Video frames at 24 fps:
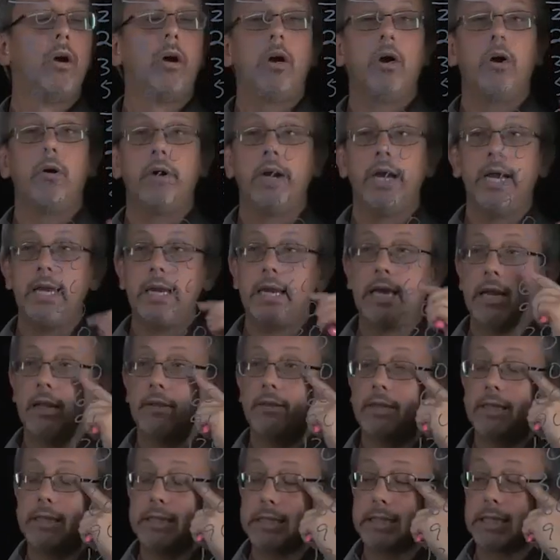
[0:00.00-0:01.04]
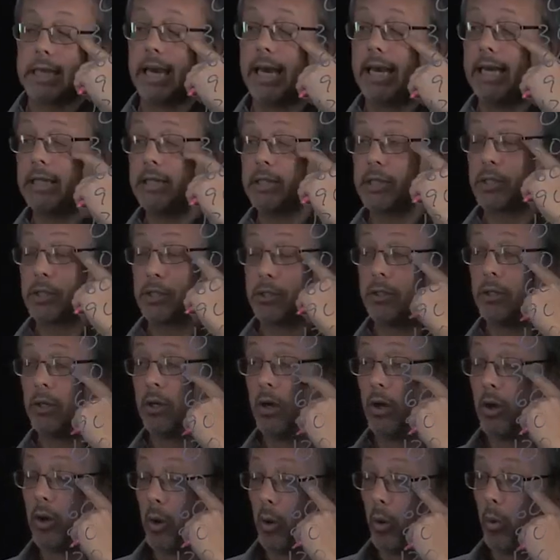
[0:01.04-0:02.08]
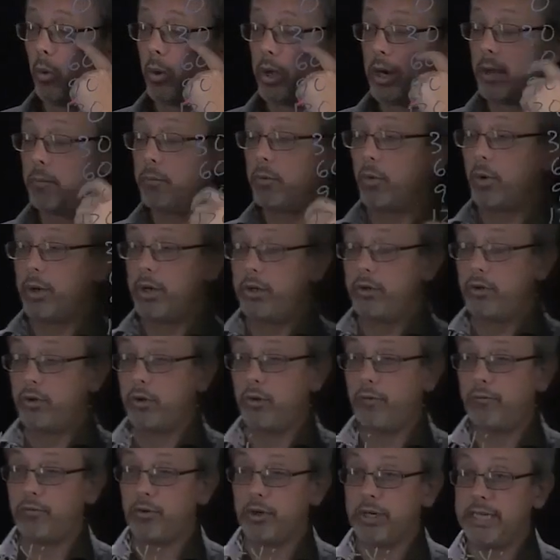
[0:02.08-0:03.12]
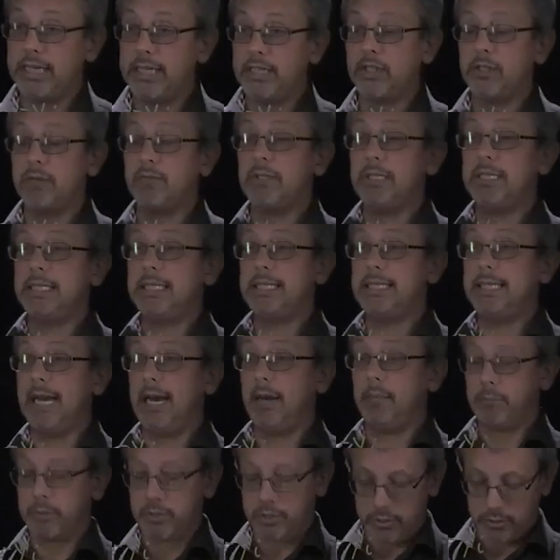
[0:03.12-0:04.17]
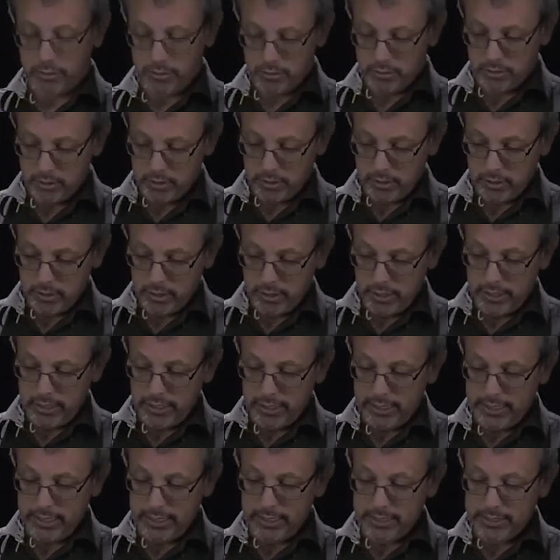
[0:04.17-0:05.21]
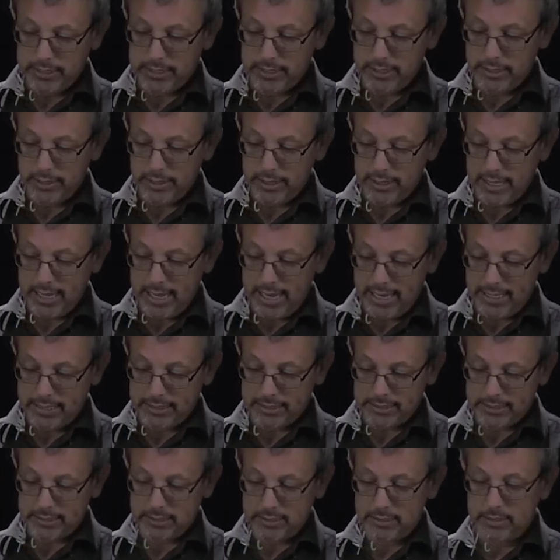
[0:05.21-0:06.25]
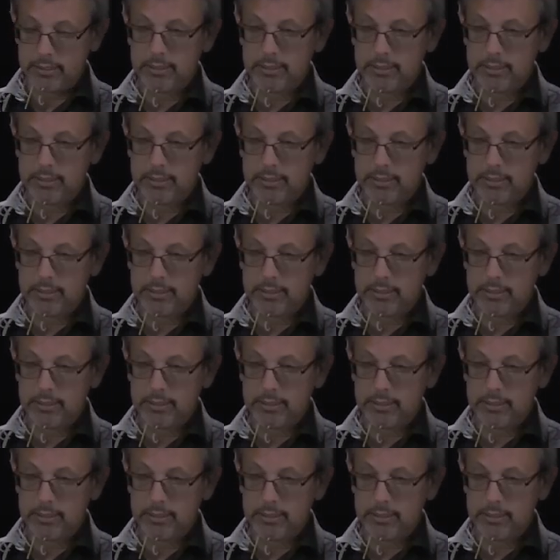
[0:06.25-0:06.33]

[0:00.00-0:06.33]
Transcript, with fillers: All right, and in this case, what I'm going to do for each of these depths is that